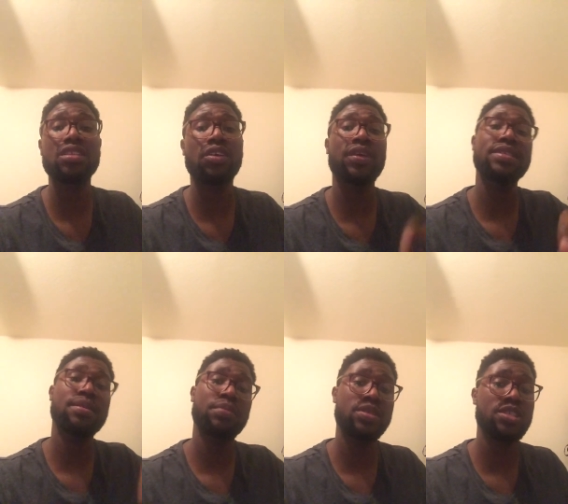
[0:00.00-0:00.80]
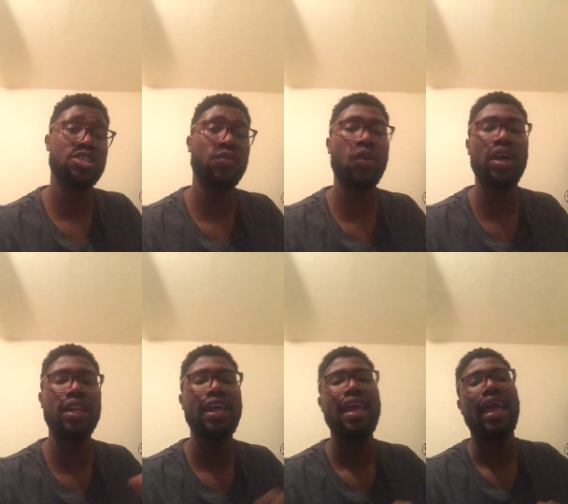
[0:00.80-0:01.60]
degrees in position 1,
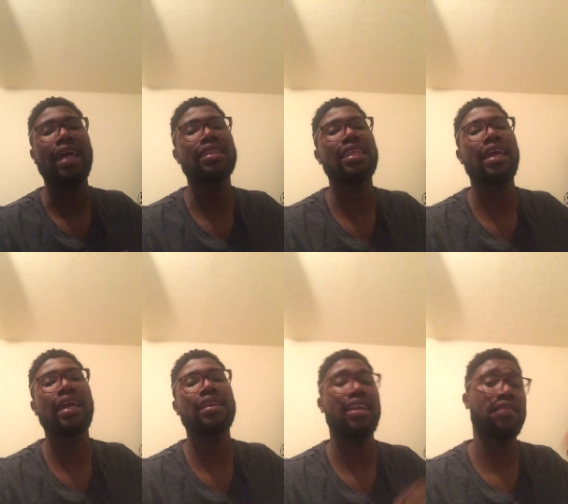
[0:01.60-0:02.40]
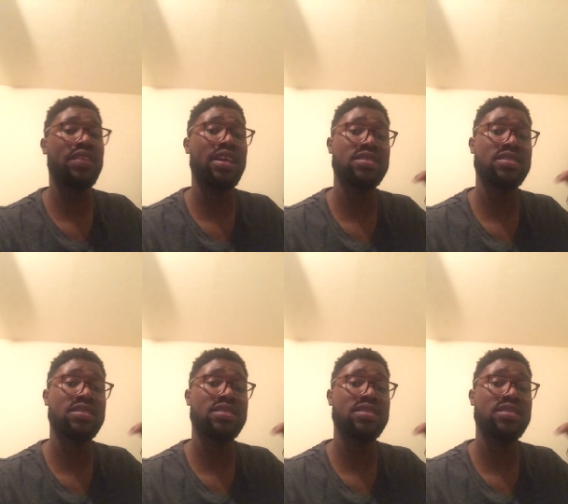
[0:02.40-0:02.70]
and then if they're